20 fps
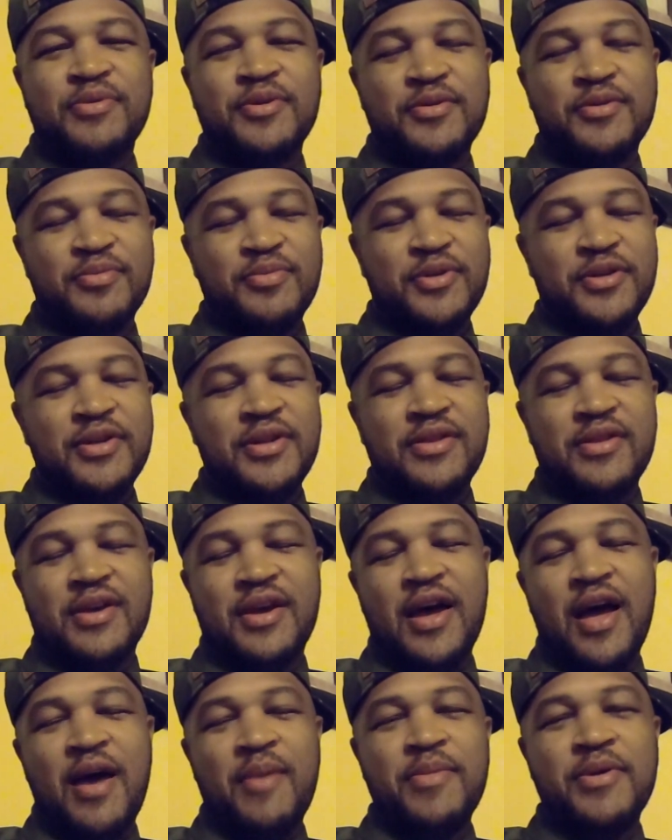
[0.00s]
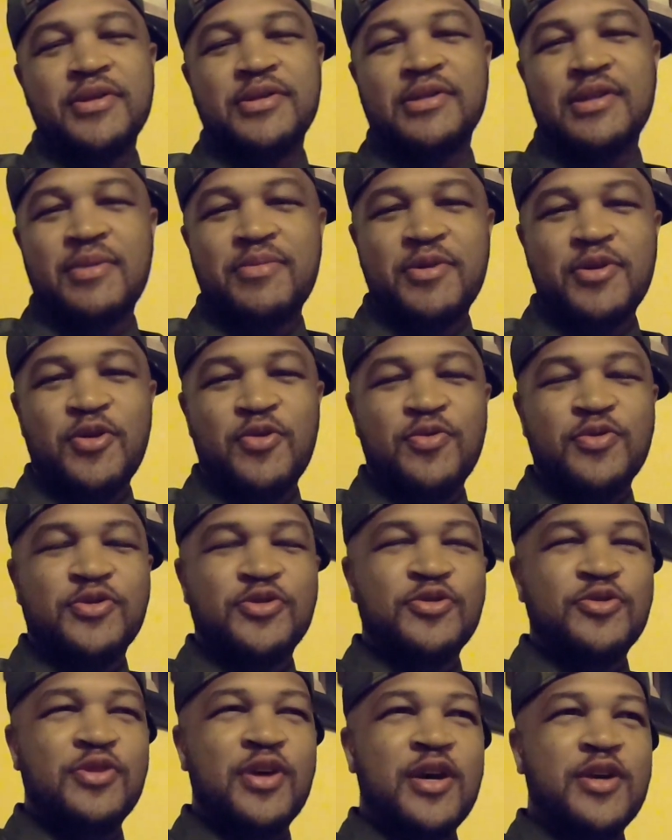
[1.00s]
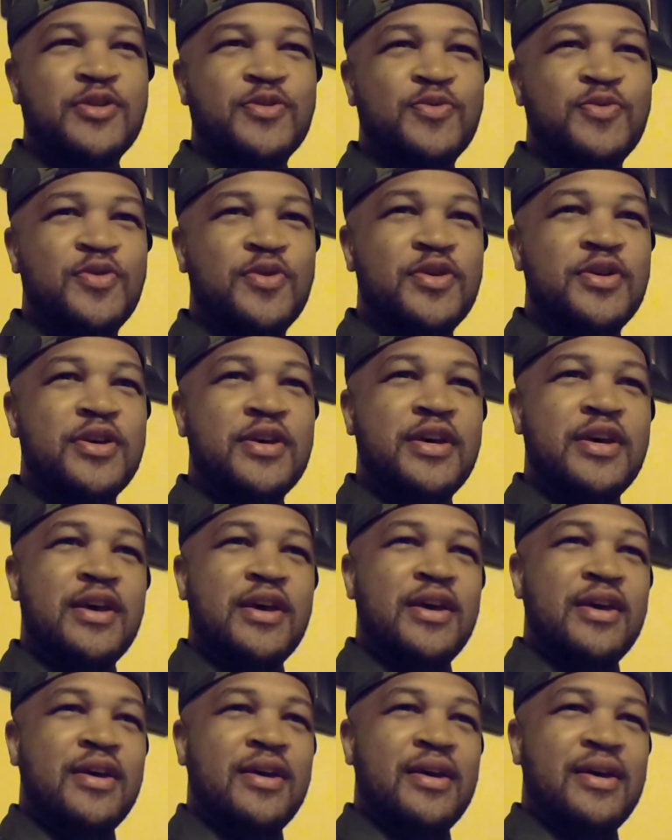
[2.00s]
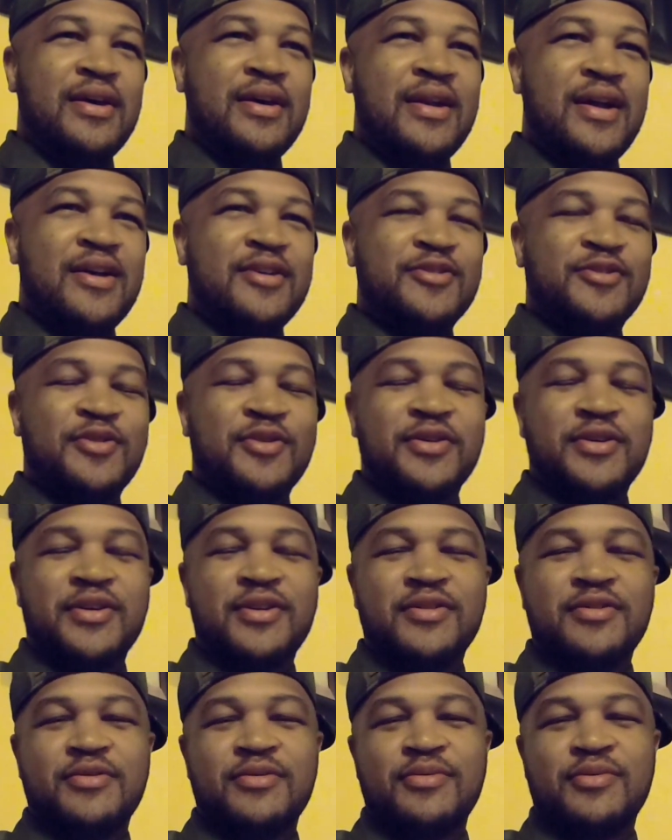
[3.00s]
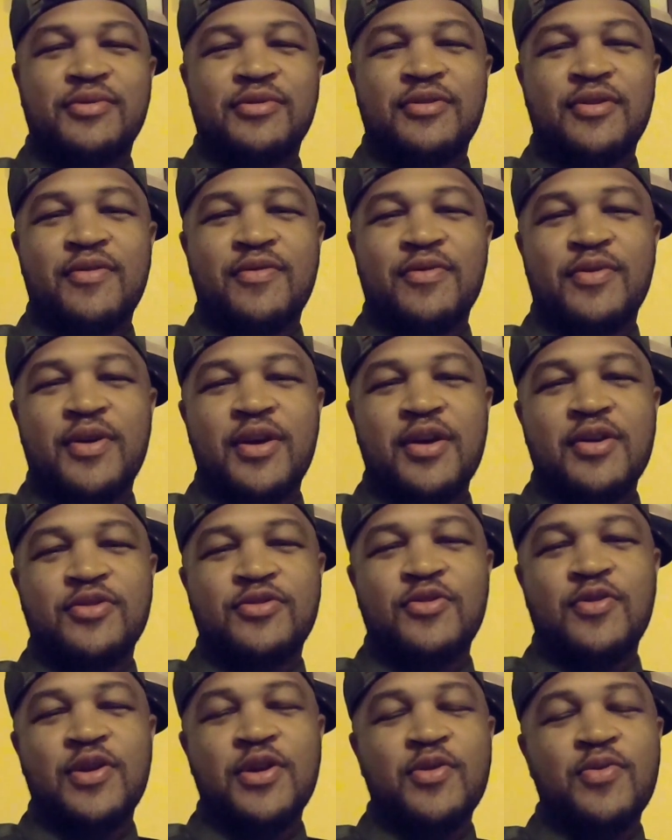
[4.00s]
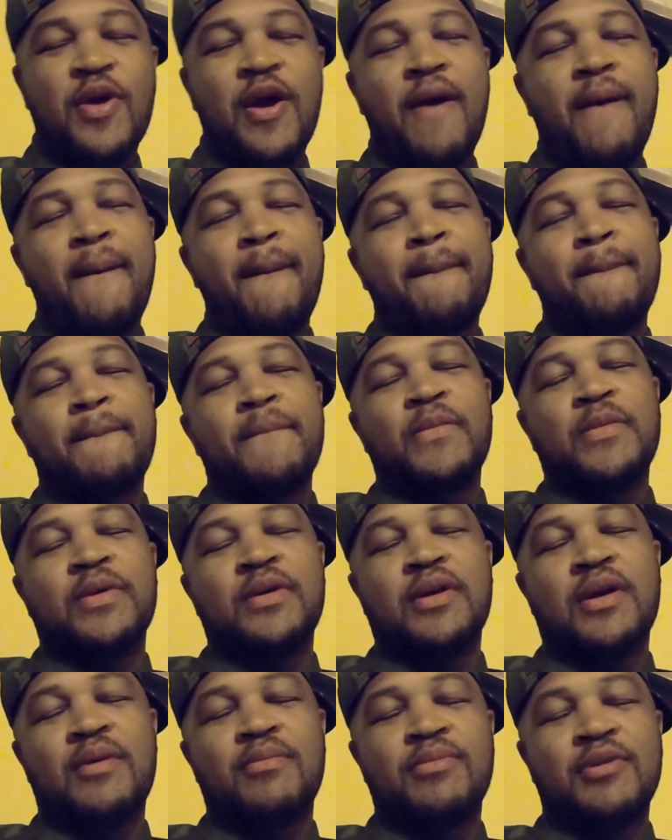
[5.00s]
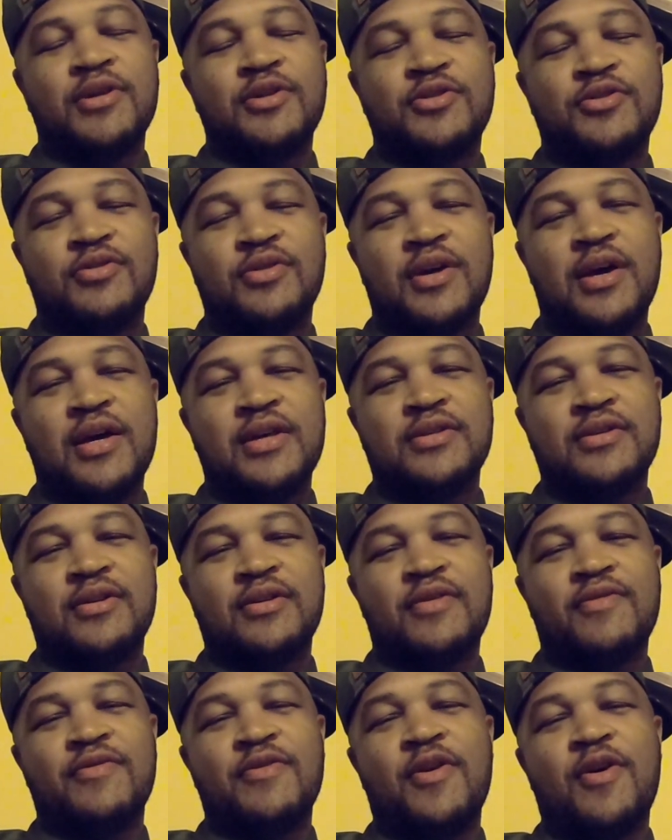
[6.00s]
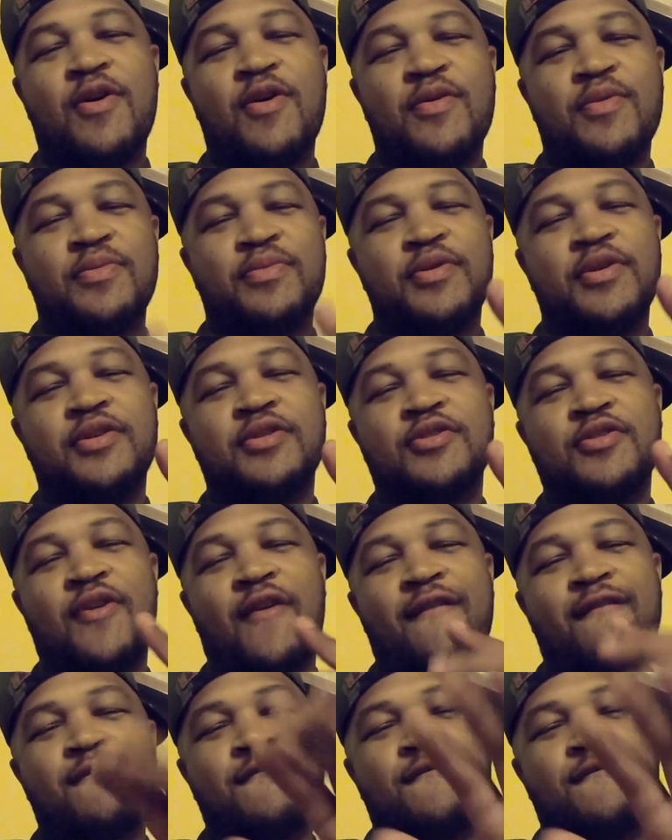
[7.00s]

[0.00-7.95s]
Put it in the comments. Let me know what you guys want, and I'll start getting some stuff. Okay. So anyway, God bless you guys. I love y'all. Peace.